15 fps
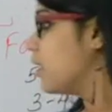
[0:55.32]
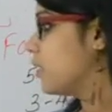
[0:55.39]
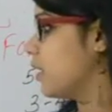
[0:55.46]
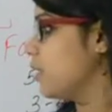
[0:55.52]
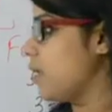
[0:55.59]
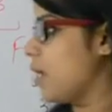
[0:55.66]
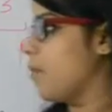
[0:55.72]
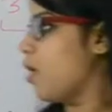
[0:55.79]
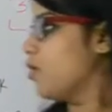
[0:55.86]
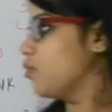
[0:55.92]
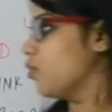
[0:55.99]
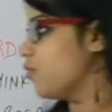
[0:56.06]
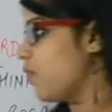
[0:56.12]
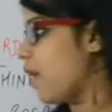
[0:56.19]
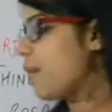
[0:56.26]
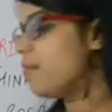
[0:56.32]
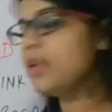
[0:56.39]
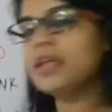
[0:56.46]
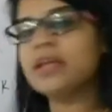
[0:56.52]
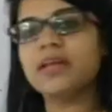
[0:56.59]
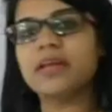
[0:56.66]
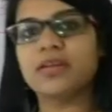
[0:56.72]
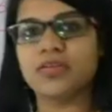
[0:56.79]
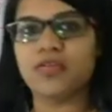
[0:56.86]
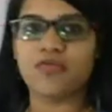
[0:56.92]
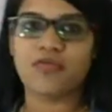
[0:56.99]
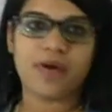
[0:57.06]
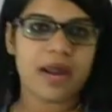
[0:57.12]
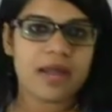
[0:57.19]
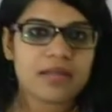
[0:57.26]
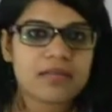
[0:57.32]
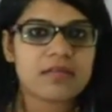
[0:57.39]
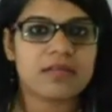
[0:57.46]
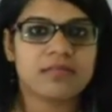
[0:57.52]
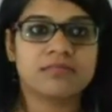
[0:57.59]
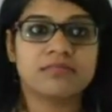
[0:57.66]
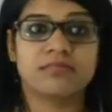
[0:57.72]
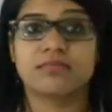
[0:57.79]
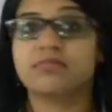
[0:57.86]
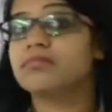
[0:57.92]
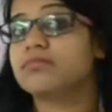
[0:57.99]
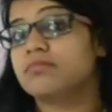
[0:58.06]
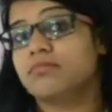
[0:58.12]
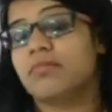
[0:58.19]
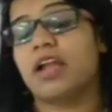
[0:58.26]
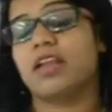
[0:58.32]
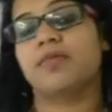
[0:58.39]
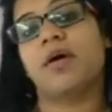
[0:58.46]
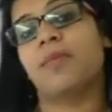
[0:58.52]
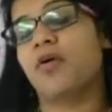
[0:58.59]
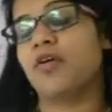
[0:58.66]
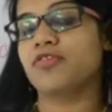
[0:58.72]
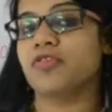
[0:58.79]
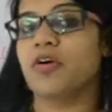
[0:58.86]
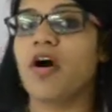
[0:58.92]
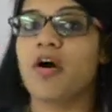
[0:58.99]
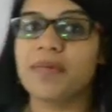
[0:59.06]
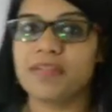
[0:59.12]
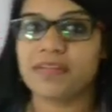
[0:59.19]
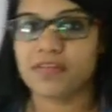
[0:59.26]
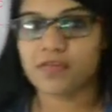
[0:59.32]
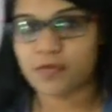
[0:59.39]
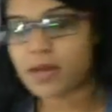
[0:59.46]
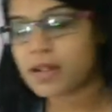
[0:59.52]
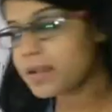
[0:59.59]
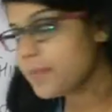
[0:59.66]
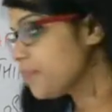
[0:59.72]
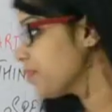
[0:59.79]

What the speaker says: then about your family, your friends, might about your hobbies as well.